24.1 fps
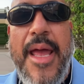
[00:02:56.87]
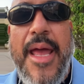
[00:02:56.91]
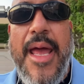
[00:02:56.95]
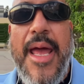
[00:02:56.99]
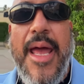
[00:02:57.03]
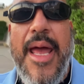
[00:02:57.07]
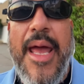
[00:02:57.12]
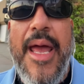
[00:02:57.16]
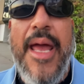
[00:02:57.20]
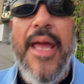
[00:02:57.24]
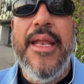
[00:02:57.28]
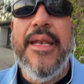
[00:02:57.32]

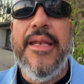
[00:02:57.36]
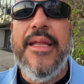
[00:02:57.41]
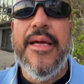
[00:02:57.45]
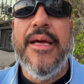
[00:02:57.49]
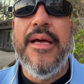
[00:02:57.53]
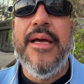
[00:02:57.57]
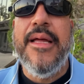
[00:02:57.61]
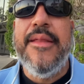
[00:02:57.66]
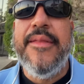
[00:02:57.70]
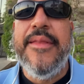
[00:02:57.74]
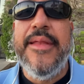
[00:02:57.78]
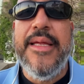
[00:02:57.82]
And
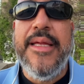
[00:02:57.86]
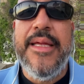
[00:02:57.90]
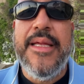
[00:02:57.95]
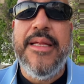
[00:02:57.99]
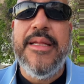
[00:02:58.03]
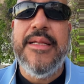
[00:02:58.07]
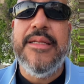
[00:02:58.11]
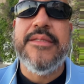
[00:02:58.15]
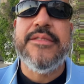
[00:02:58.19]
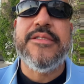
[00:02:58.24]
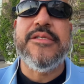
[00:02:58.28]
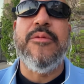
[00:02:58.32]
uh,
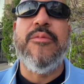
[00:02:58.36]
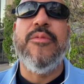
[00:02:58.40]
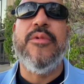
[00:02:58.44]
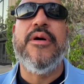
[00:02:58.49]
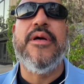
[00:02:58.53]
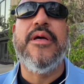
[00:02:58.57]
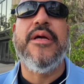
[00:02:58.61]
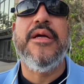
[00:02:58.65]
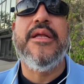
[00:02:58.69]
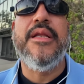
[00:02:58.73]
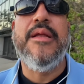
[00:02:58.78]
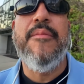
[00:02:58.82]
then
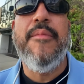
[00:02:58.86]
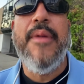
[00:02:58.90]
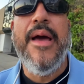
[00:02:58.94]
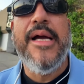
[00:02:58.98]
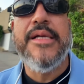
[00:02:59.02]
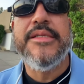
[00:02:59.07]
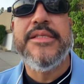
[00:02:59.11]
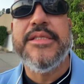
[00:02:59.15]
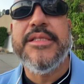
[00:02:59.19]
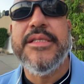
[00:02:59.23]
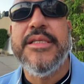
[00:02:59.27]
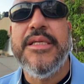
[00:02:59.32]
someone
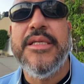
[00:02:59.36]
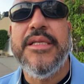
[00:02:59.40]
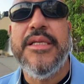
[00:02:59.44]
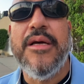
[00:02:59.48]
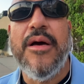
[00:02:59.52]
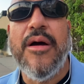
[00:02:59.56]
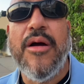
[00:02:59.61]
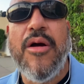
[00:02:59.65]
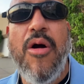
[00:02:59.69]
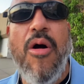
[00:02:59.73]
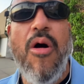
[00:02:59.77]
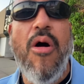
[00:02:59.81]
imagined
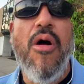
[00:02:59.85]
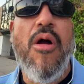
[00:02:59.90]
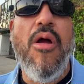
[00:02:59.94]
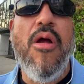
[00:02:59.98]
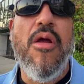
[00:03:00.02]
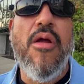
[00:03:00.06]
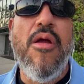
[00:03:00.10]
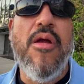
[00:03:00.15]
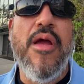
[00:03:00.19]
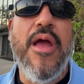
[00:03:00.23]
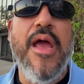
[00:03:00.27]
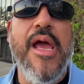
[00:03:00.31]
a
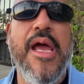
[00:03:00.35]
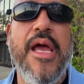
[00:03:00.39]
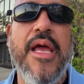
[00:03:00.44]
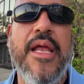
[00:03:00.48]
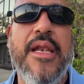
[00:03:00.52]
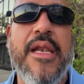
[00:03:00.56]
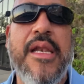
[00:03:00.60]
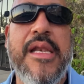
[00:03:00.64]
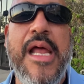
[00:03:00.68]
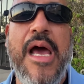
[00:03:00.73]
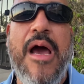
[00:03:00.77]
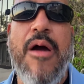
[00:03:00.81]
car,
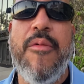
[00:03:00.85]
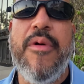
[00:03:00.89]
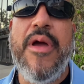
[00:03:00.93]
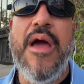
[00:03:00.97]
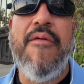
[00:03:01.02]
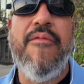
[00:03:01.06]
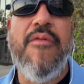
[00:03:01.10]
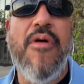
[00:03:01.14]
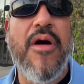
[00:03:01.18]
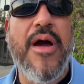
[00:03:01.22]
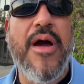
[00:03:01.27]
and now we have all